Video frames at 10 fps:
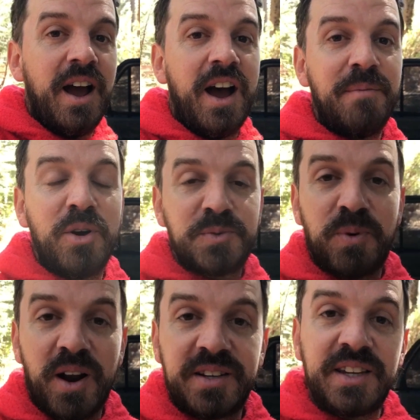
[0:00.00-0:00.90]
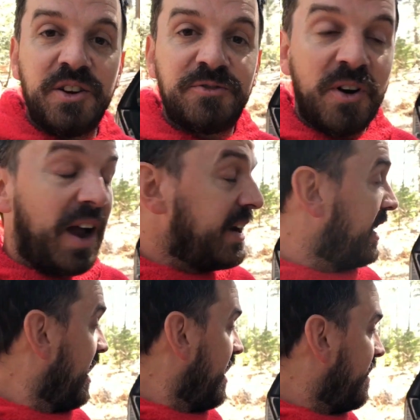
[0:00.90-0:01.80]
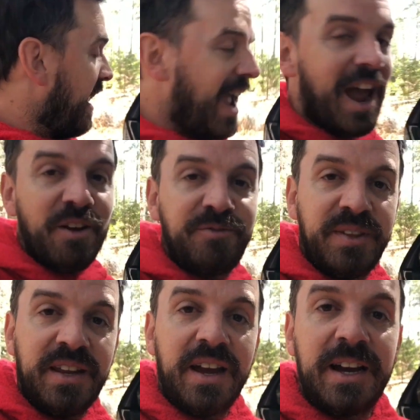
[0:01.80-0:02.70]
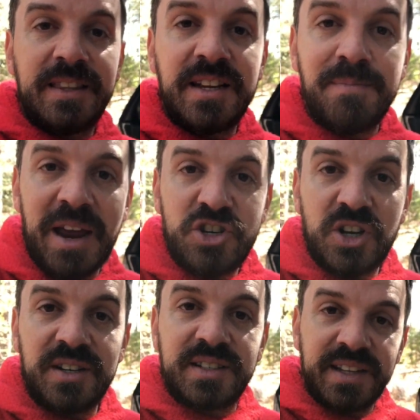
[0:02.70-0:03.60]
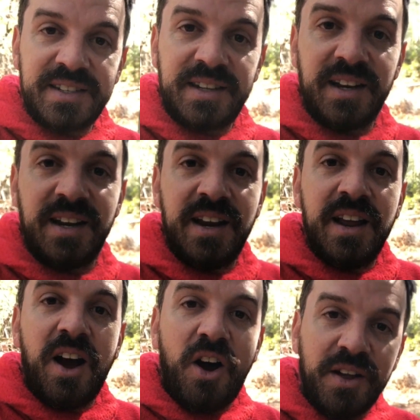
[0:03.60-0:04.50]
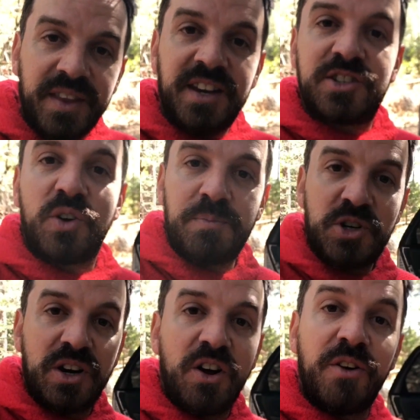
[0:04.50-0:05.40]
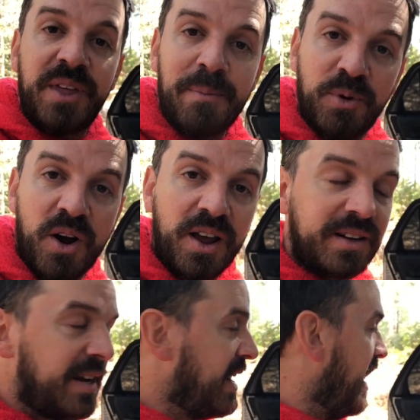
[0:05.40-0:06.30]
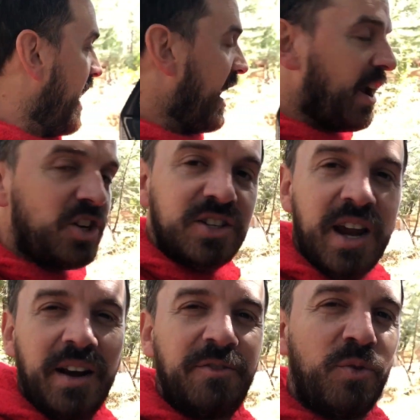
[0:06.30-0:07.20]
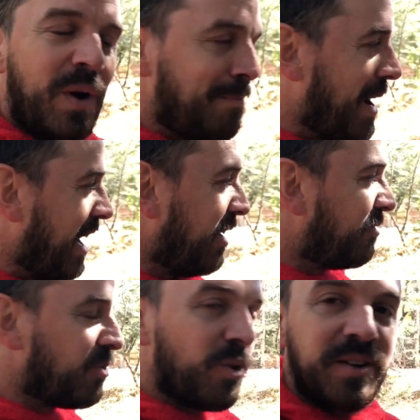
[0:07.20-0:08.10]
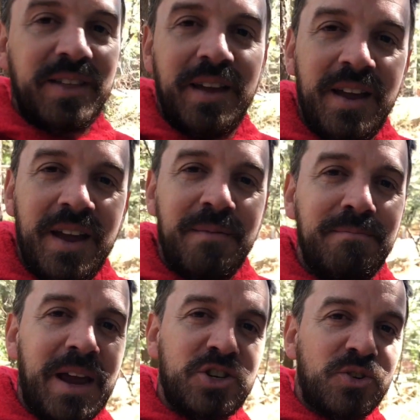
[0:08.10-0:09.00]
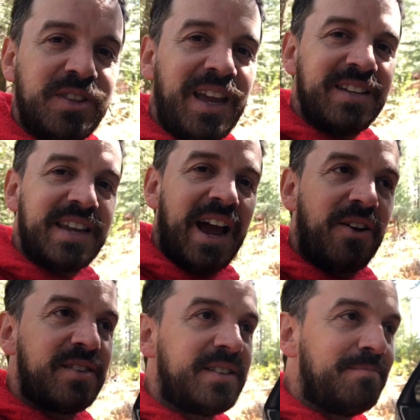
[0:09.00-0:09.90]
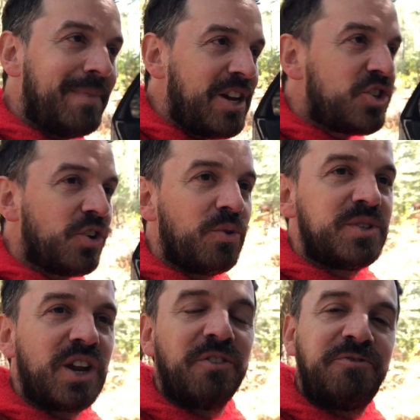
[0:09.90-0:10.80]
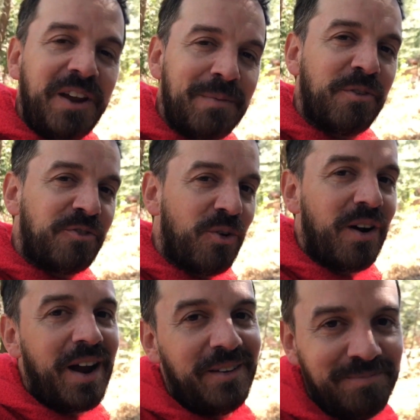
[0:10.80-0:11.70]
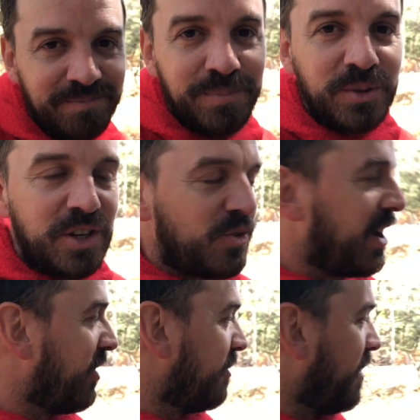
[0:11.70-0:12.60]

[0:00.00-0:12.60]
Most products that you'll find, they have the dimensions listed on the description of that product, and I just kind of went back and forth, measured things out, and made sure it was going to fit before I pulled the trigger